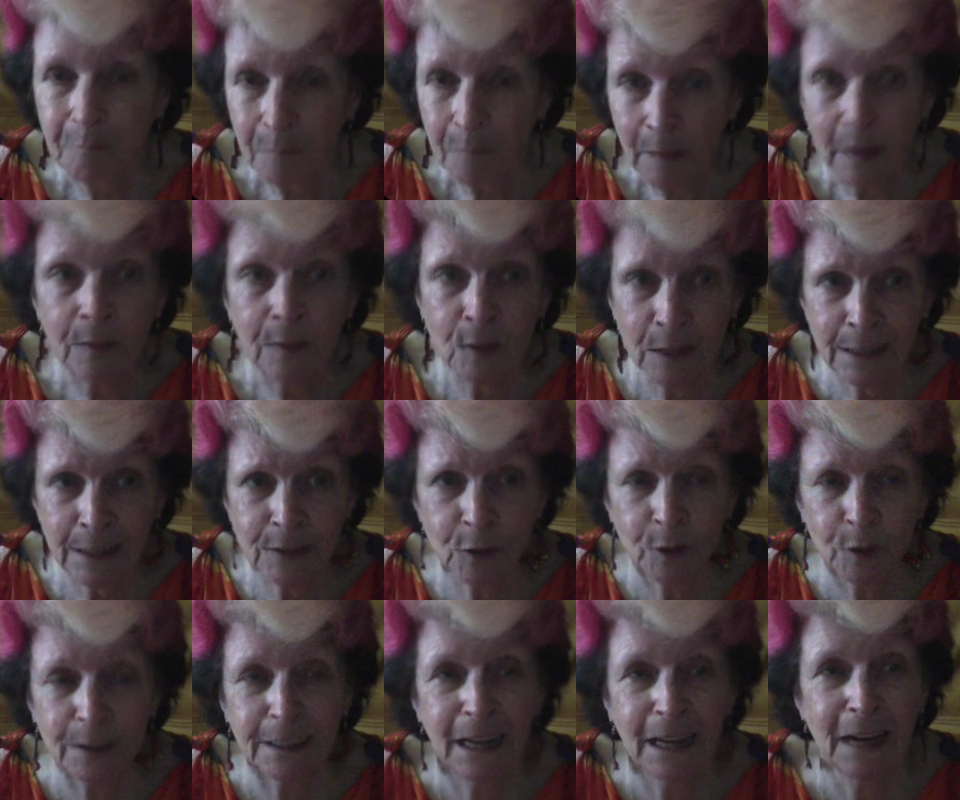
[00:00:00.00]
So let's look
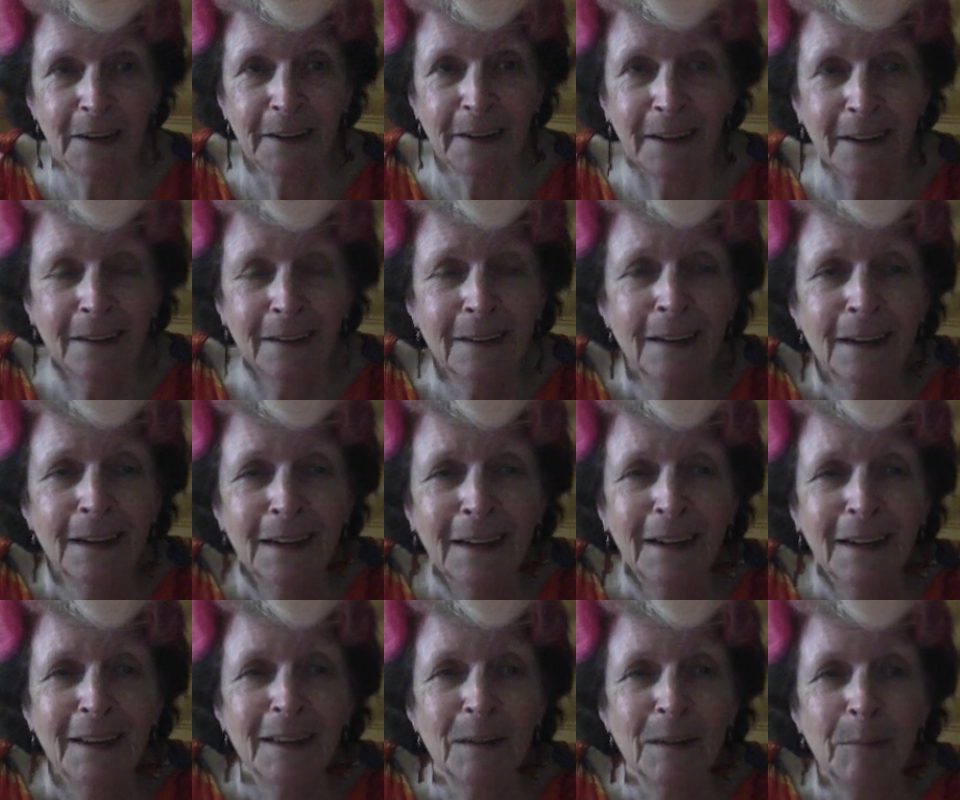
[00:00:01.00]
at colour now.
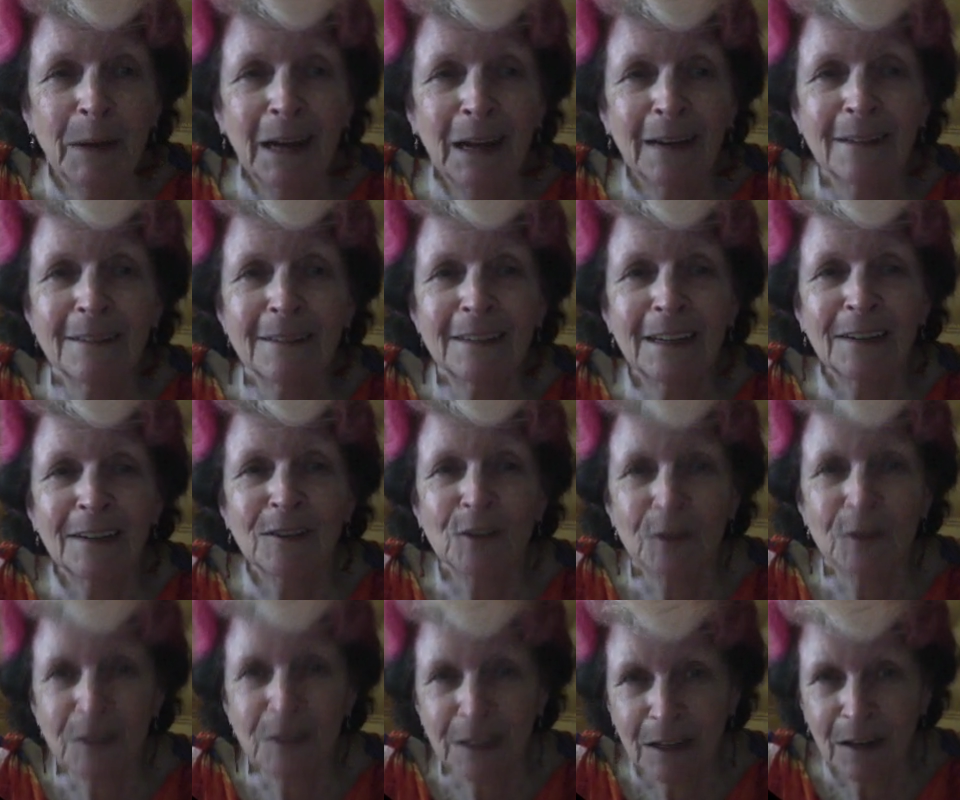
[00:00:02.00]
The palette centres
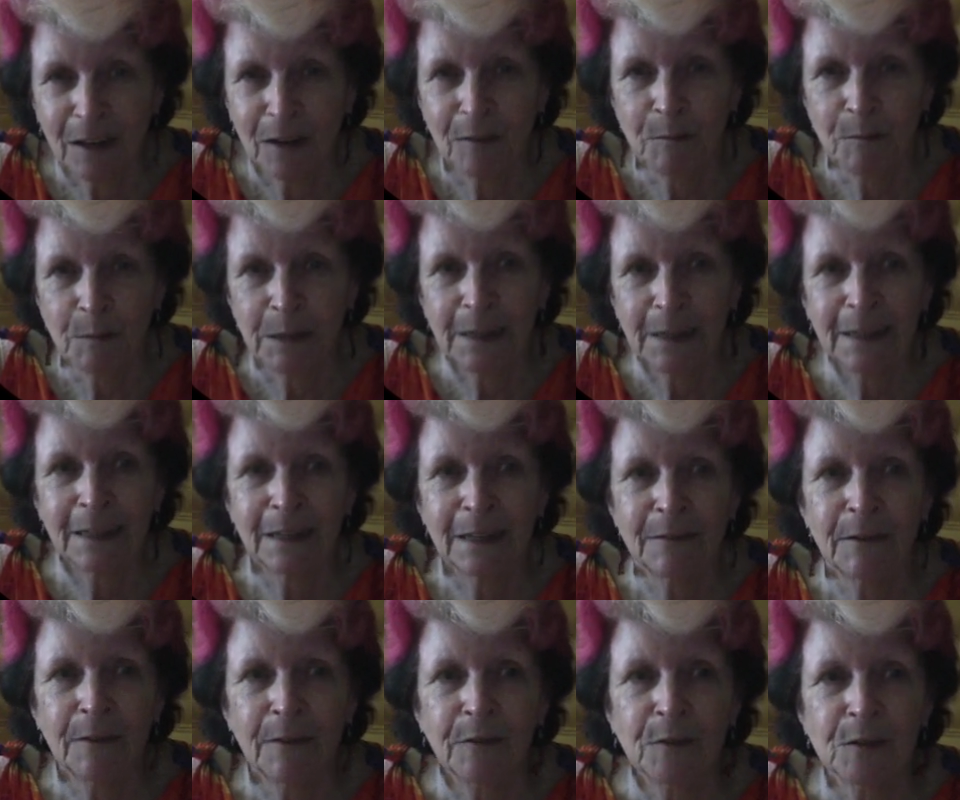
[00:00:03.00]
on yellow, immediately
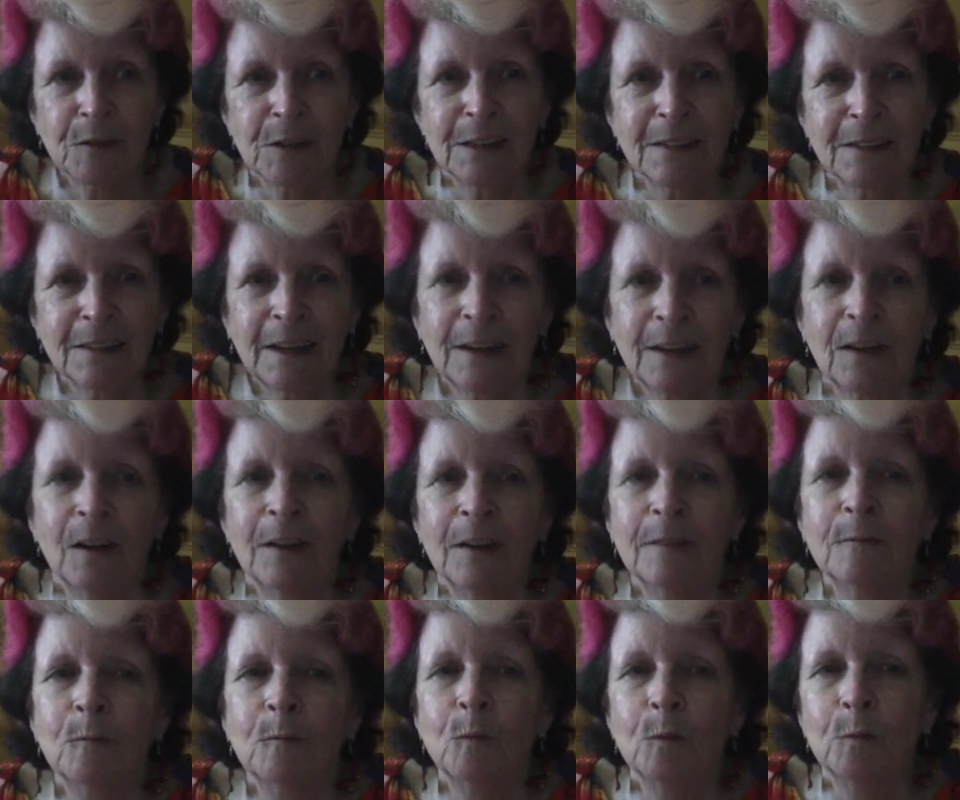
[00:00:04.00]
referencing sunlight
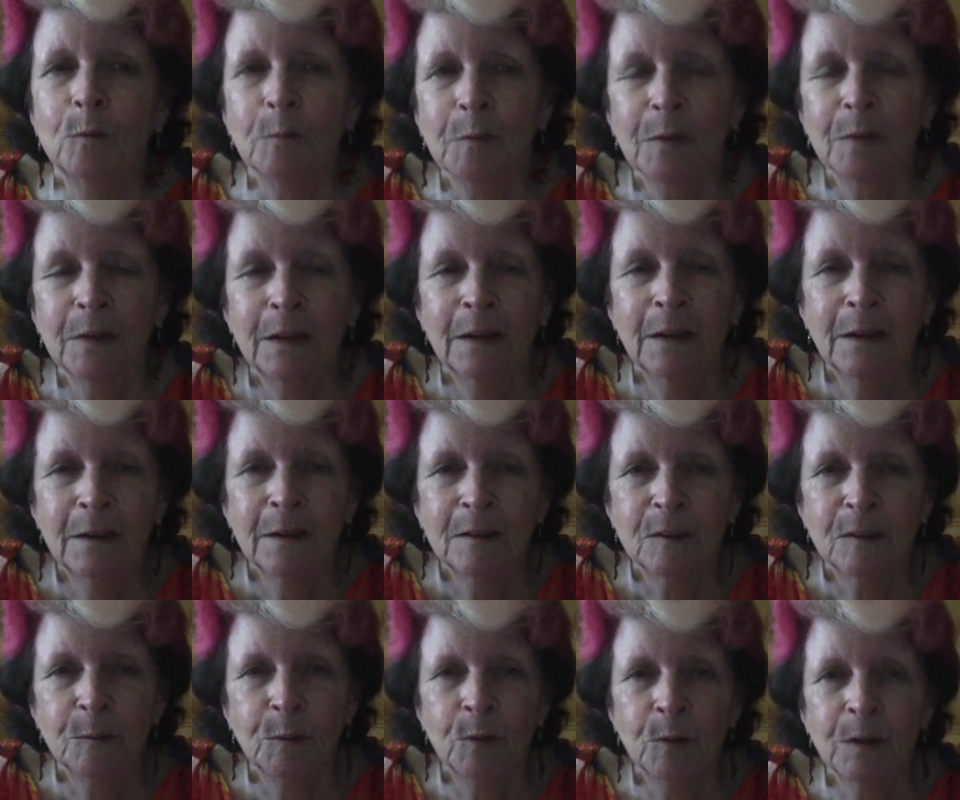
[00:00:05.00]
and warmth.
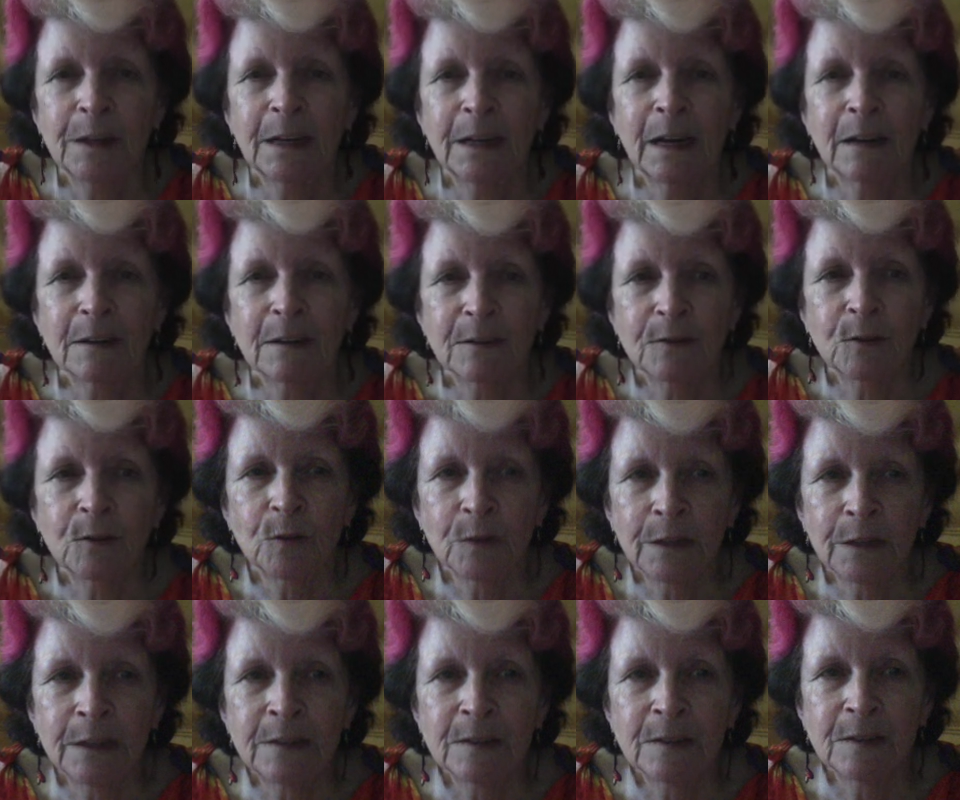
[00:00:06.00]
Supporting colours of
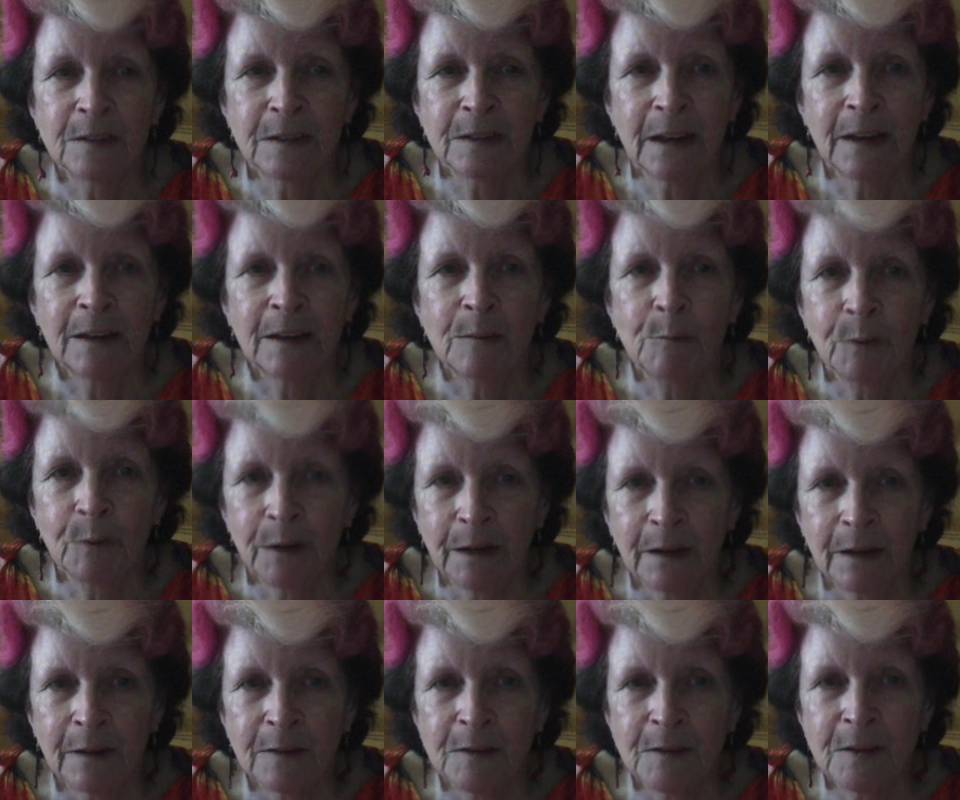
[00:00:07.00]
greens and sandy
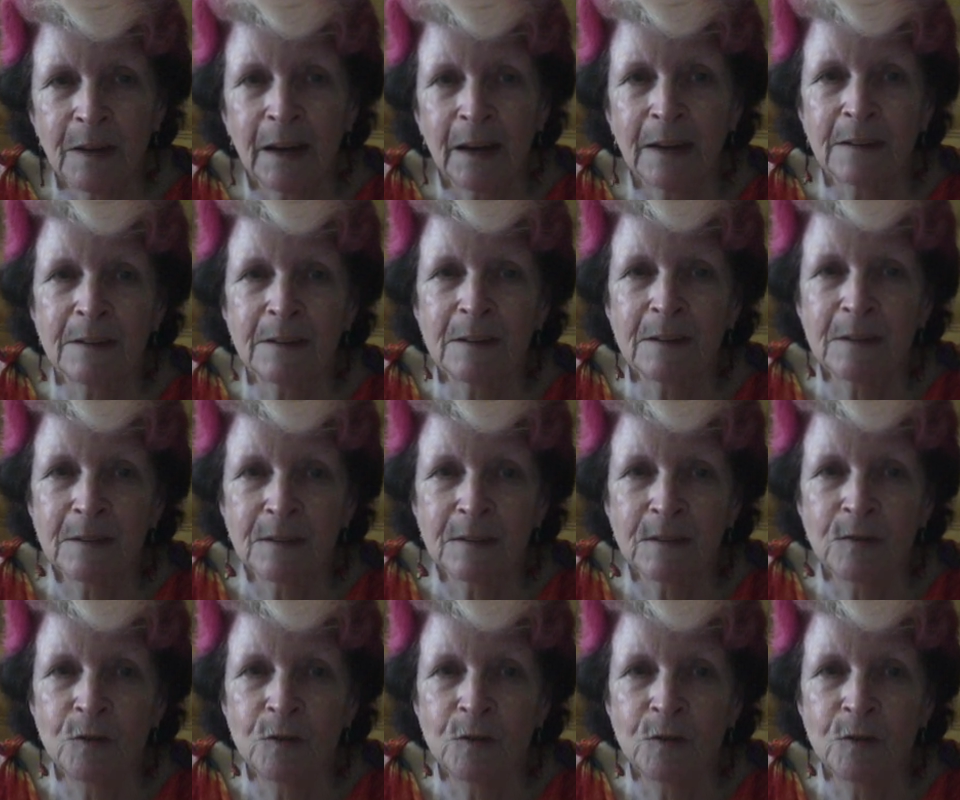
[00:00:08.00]
browns act as